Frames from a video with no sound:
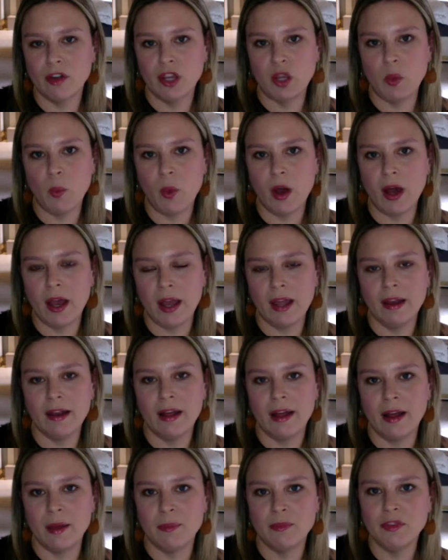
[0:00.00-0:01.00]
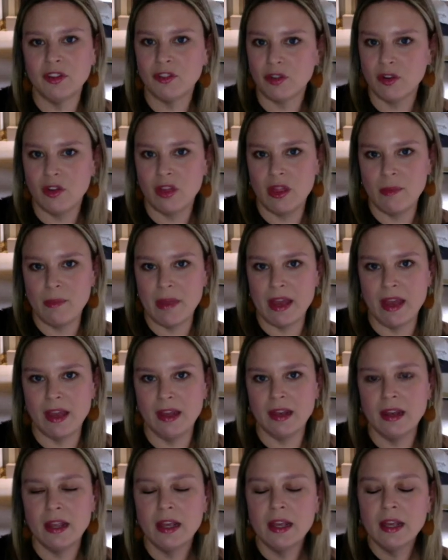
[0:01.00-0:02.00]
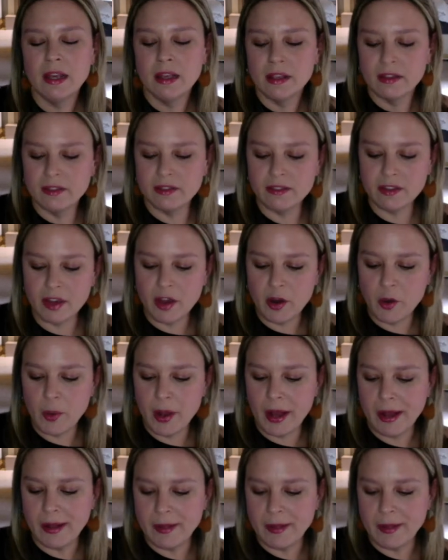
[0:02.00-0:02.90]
you want to turn them in. So